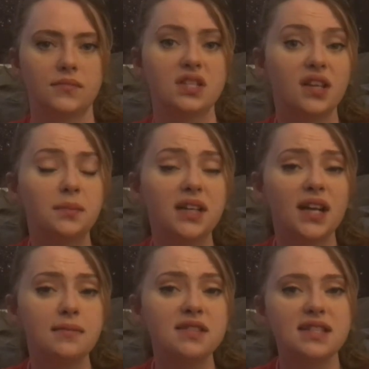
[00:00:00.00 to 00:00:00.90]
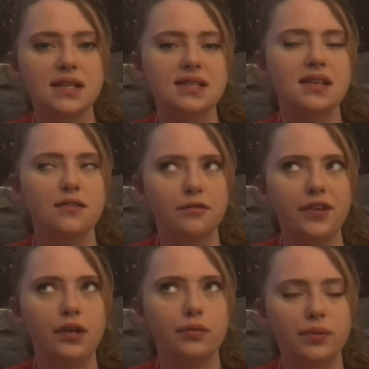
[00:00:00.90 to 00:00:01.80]
sometimes things that
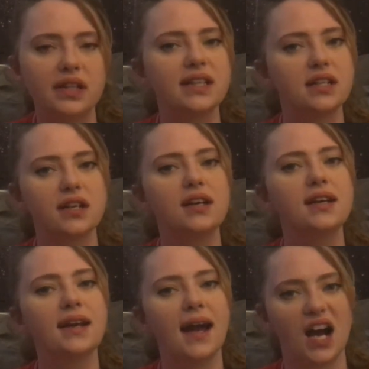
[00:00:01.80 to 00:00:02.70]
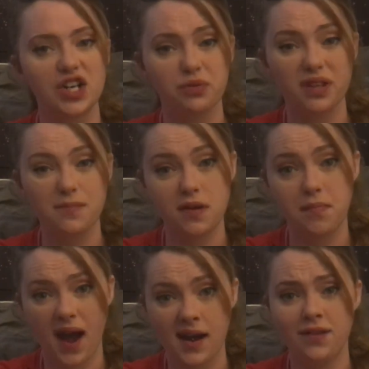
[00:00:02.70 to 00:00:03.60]
feel really good can actually be
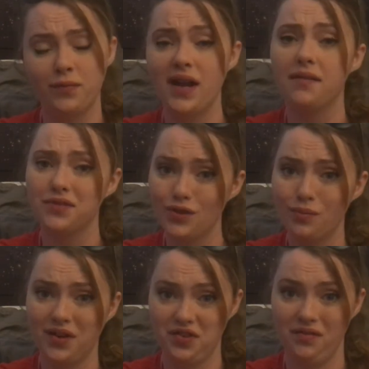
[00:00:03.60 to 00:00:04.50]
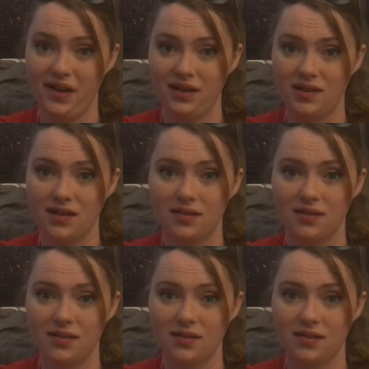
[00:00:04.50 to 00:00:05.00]
bad if we have too much of it.